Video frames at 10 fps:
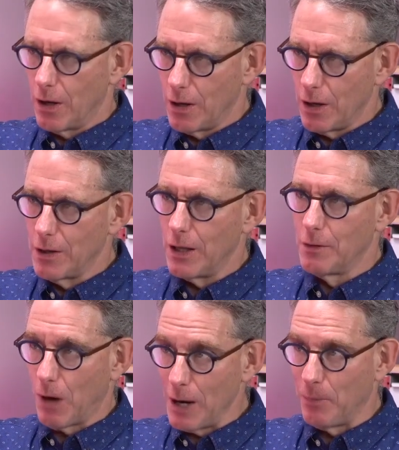In
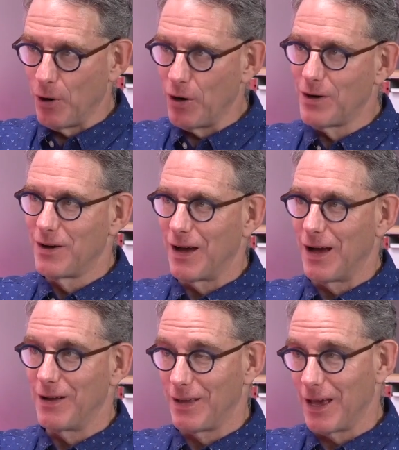my book,
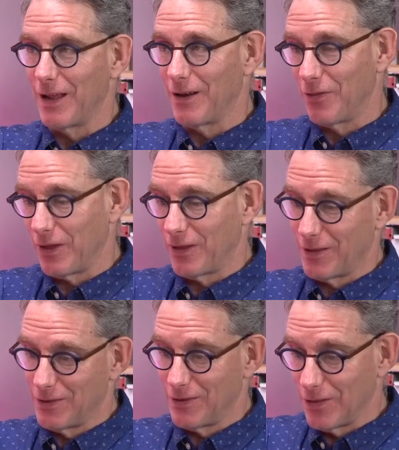and again, I think
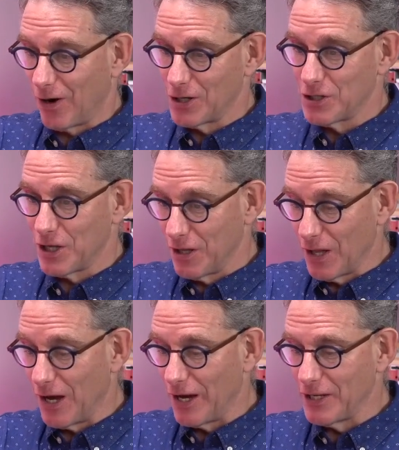it largely
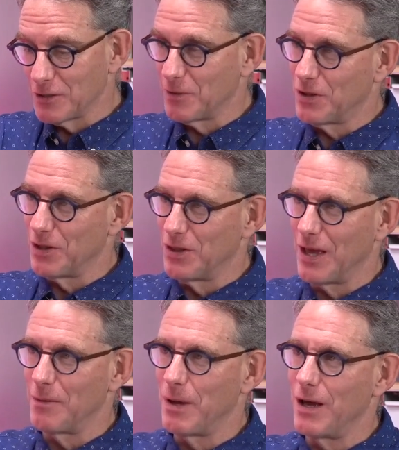aligns with the
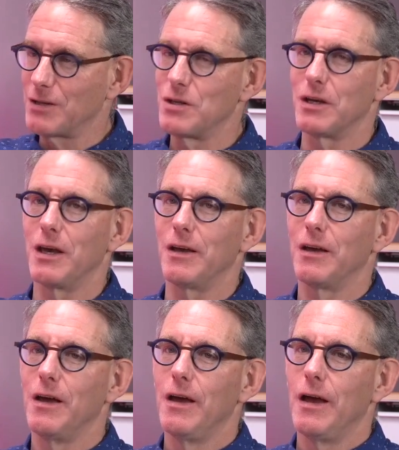NPS thinking,
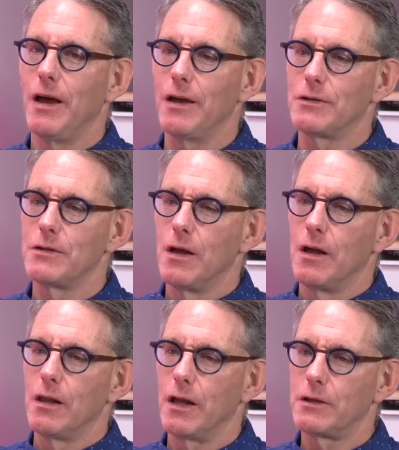
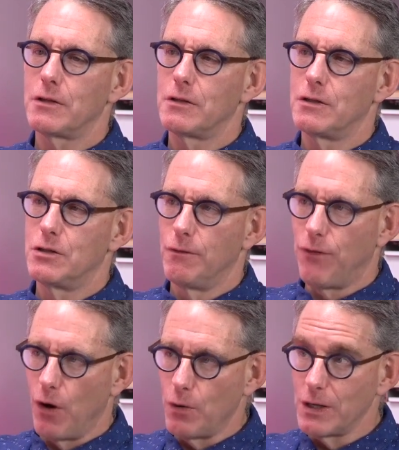let's
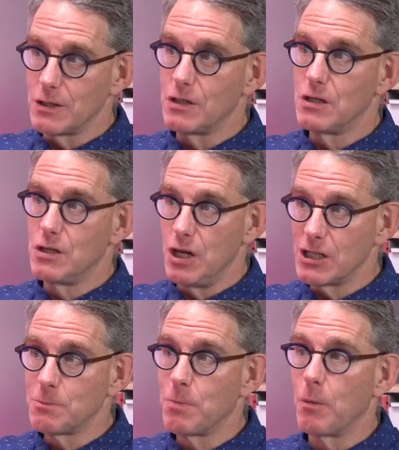focus
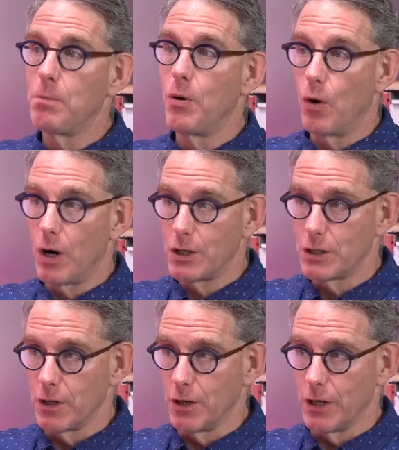
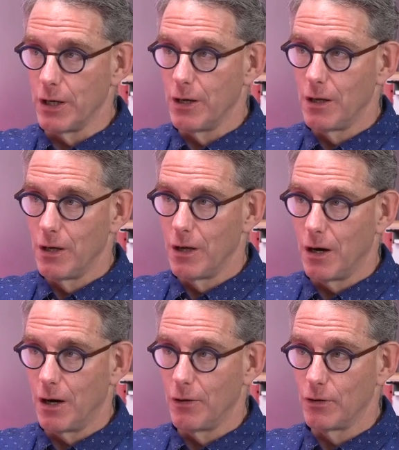disproportionately
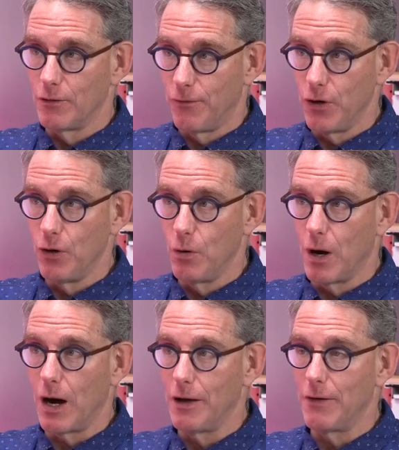on those few
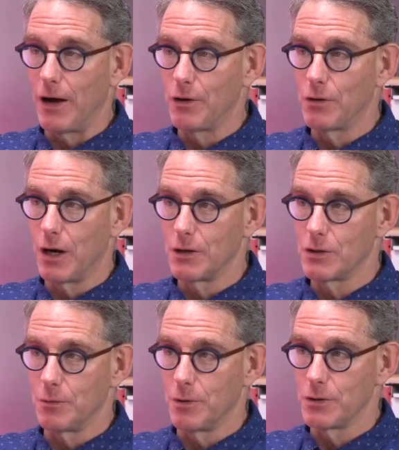high-value
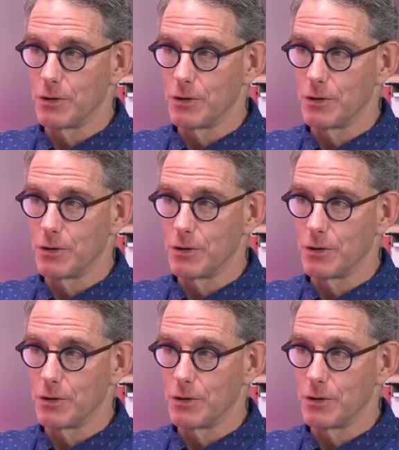customers.